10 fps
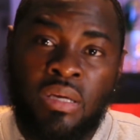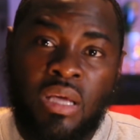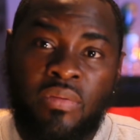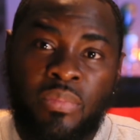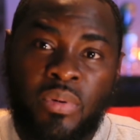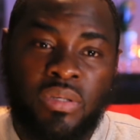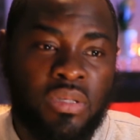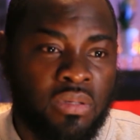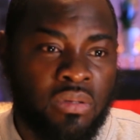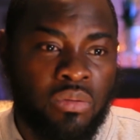you have the
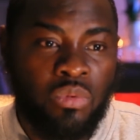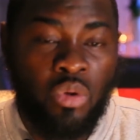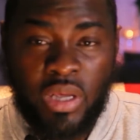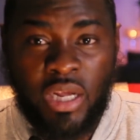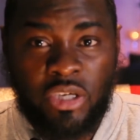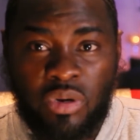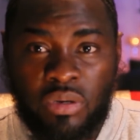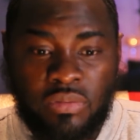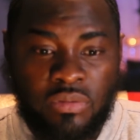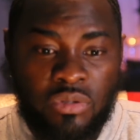person looking at truck
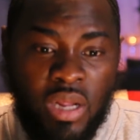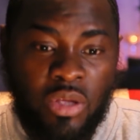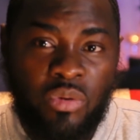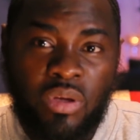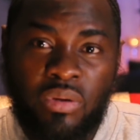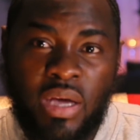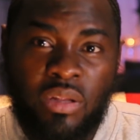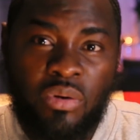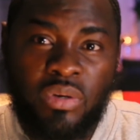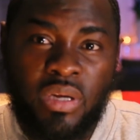so that you could
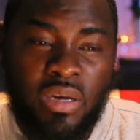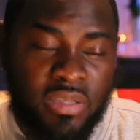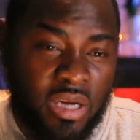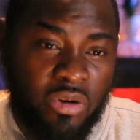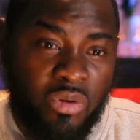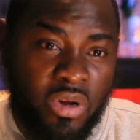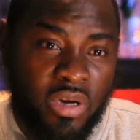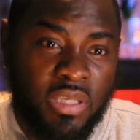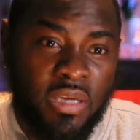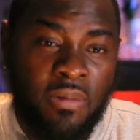get out there and start doing
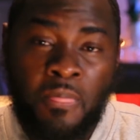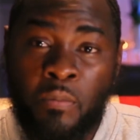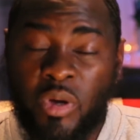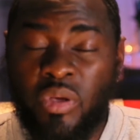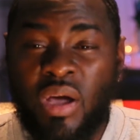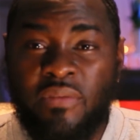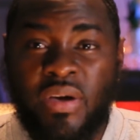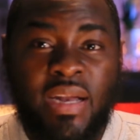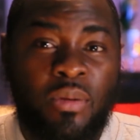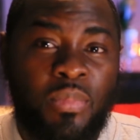your thing, but you have
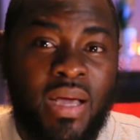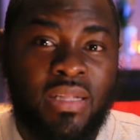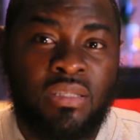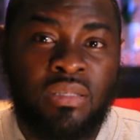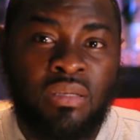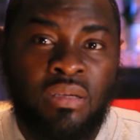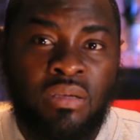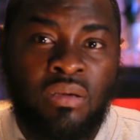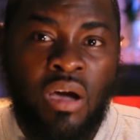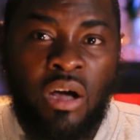other plans
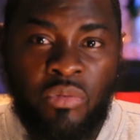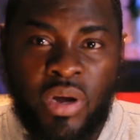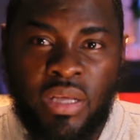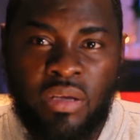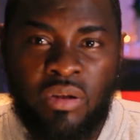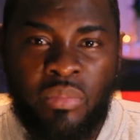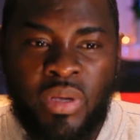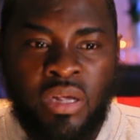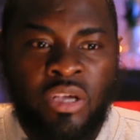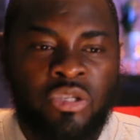already, you know what I mean?